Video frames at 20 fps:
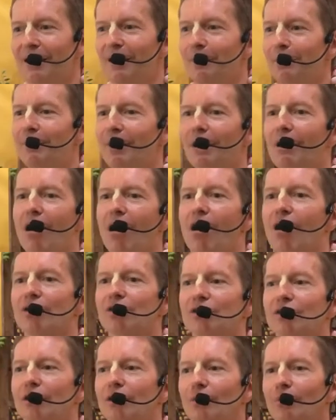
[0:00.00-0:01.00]

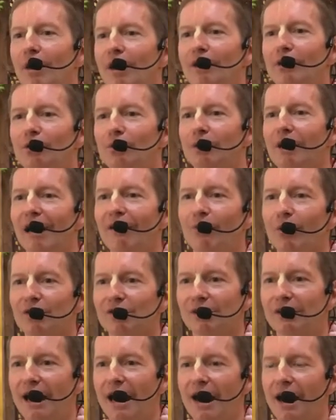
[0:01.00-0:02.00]
Because when Gurudev
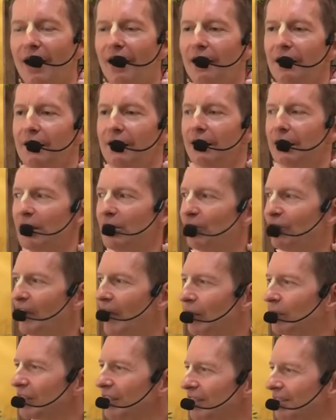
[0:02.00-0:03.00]
was there, he
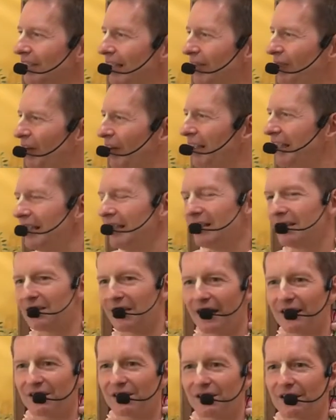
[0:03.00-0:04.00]
felt this very
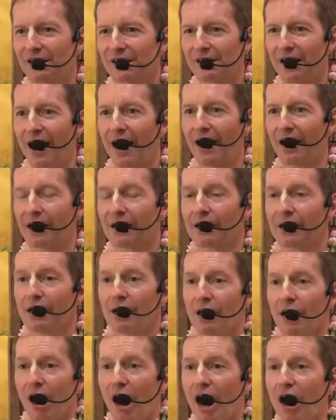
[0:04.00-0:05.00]
intense desire.
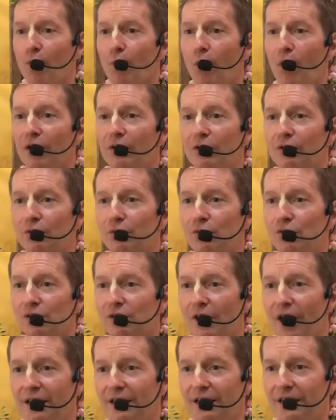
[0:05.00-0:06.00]
I want to
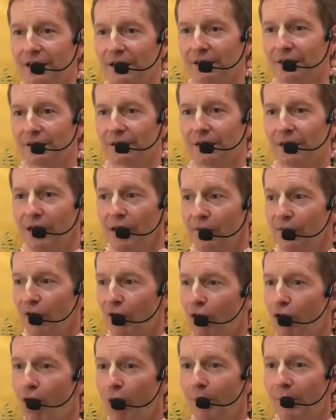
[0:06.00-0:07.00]
study the
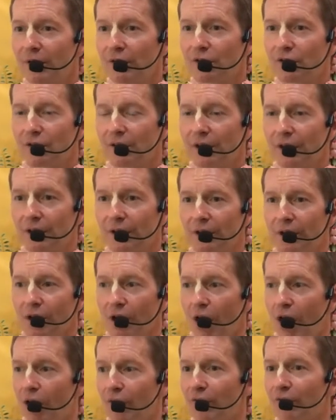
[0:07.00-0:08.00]
commentary
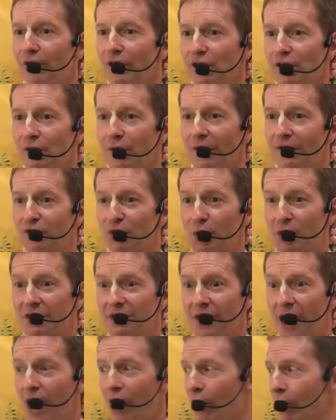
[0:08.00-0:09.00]
of Vishnu Charit
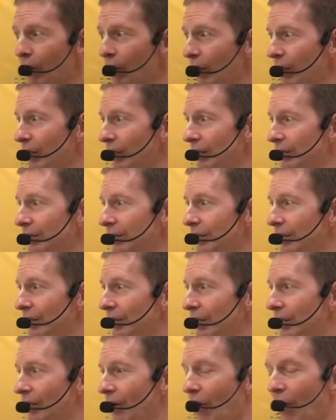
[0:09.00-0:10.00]
Thakur
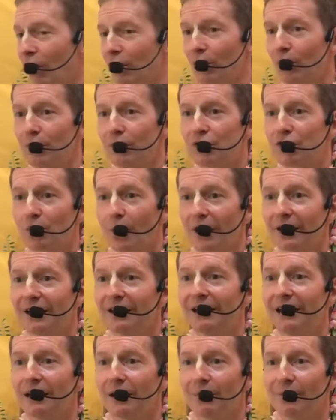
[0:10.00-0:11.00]
on Ujjwala
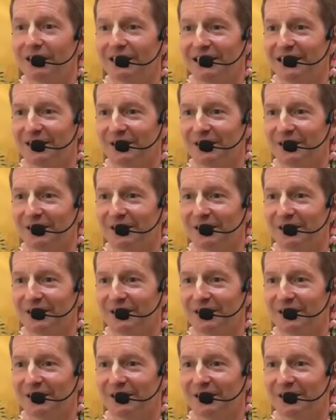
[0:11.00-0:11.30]
Nilamani.